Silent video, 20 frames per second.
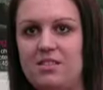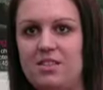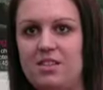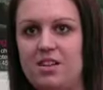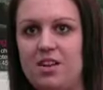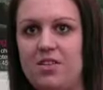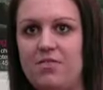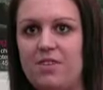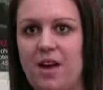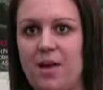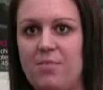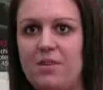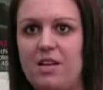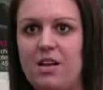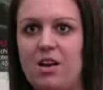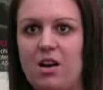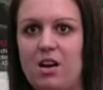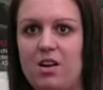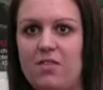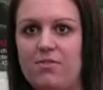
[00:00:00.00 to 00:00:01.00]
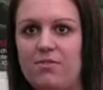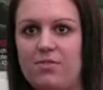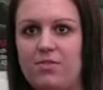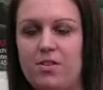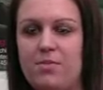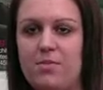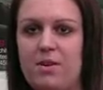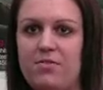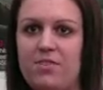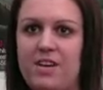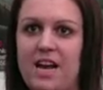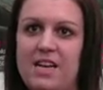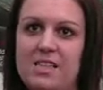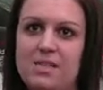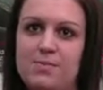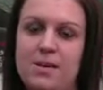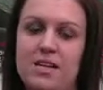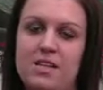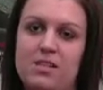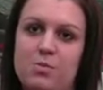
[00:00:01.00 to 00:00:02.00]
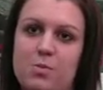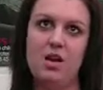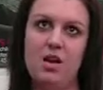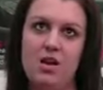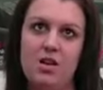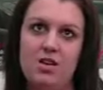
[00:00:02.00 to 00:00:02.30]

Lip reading: you know, family life from every aspect.